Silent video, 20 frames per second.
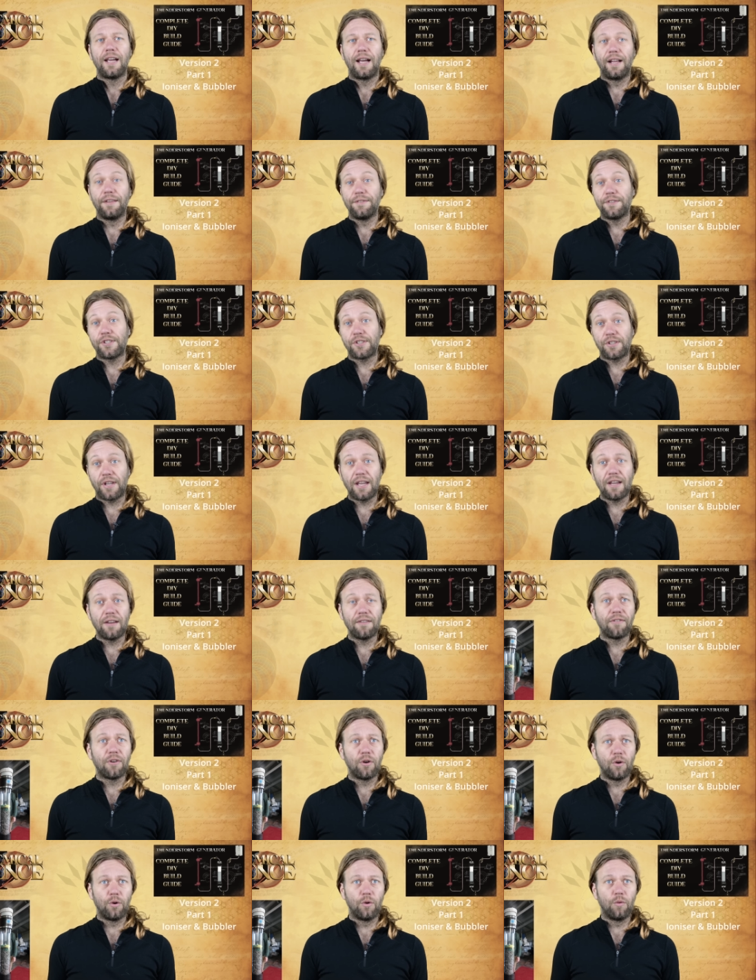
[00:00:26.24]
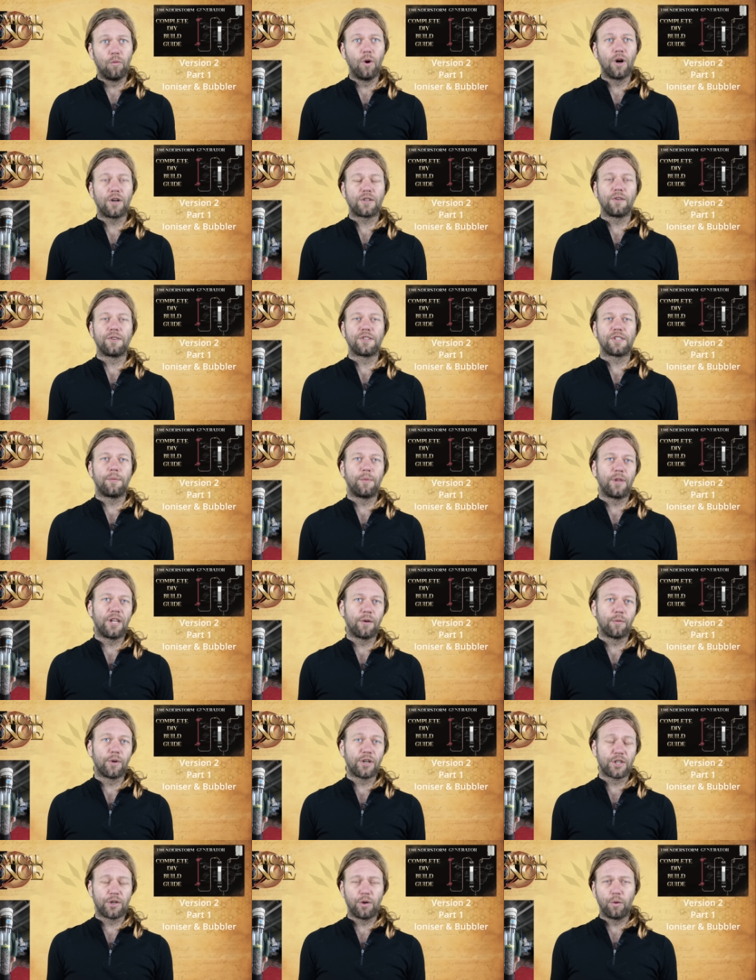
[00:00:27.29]
and Steve, who worked on some of the
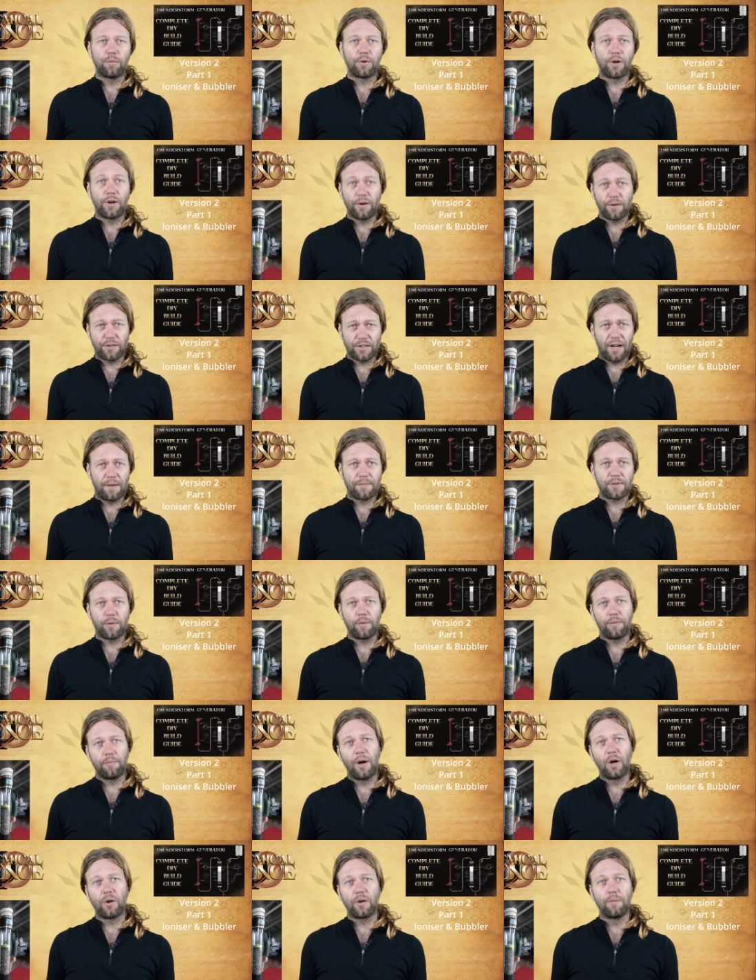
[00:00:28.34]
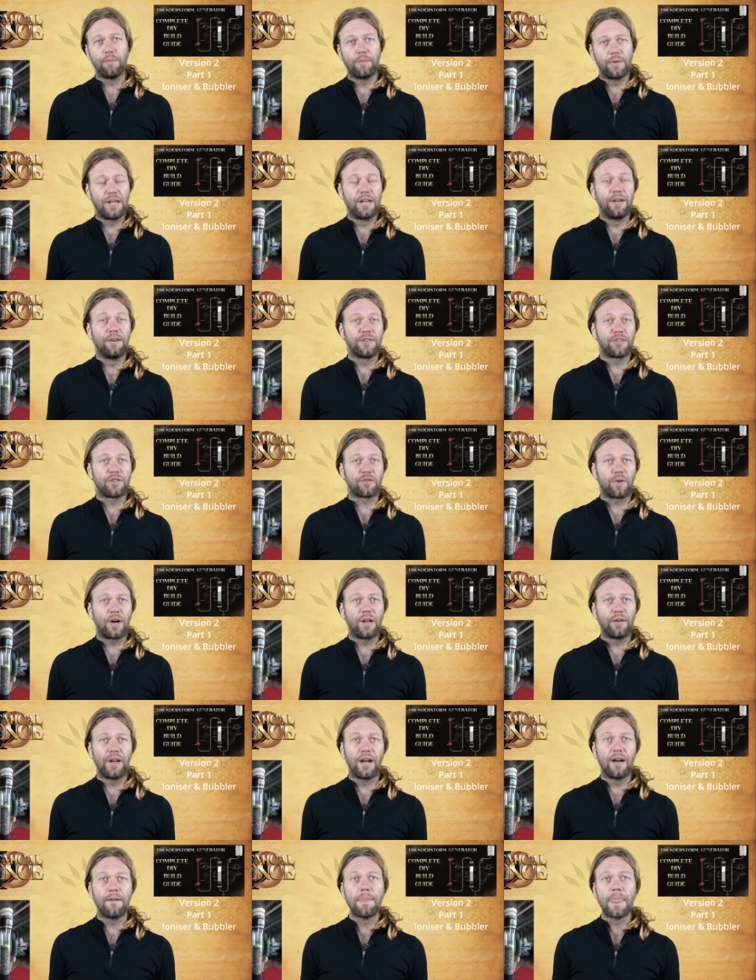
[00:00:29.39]
original prototypes with Malcolm in
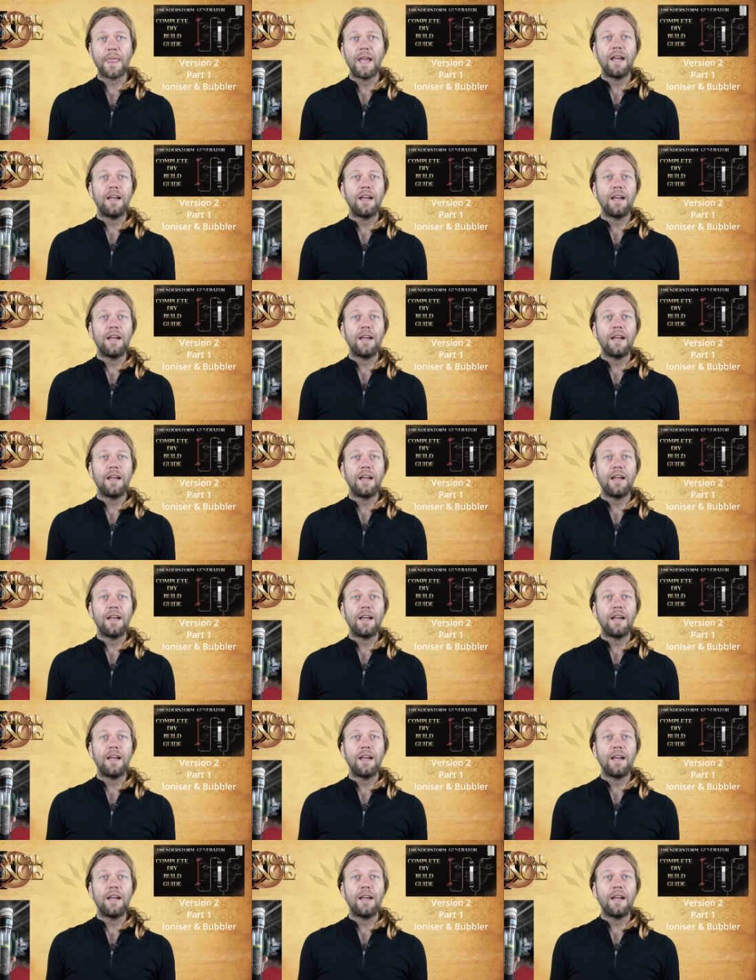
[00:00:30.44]
Australia,